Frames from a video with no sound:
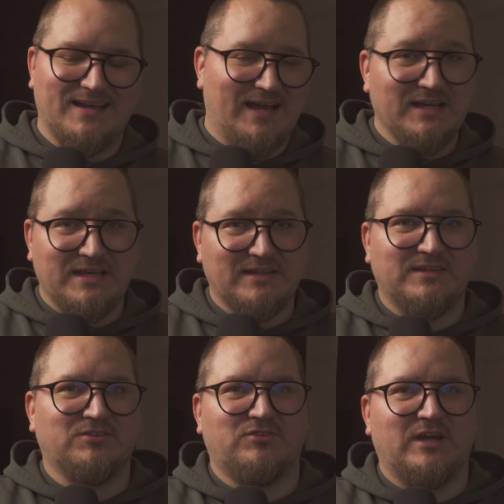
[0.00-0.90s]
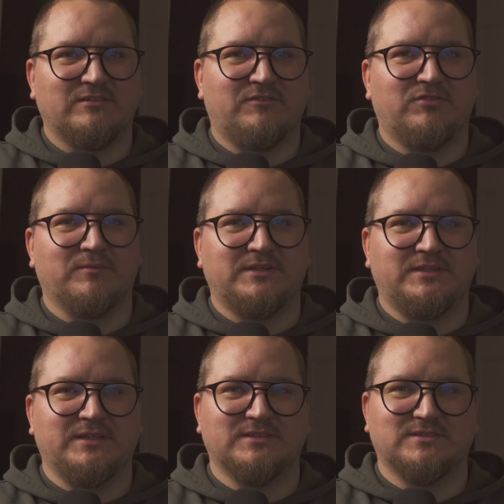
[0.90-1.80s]
and get distracted from the
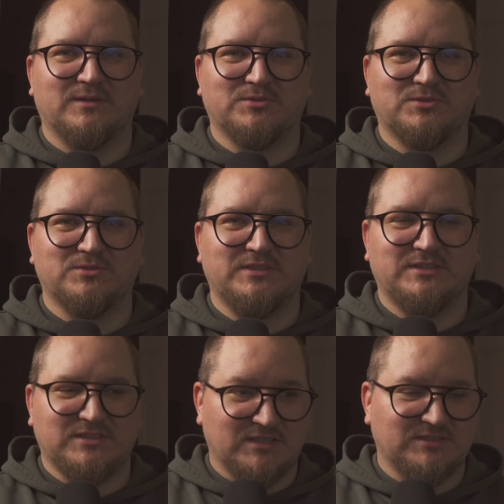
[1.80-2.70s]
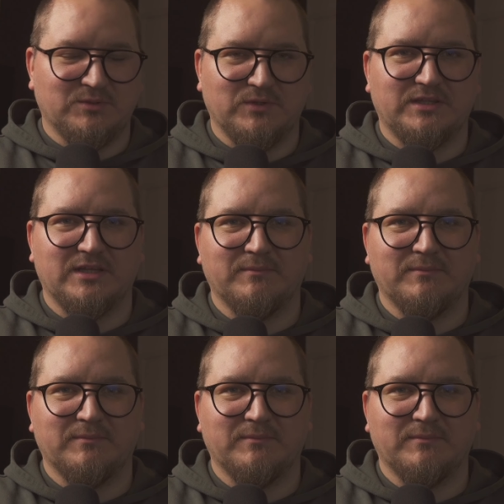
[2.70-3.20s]
things I was discussing with them.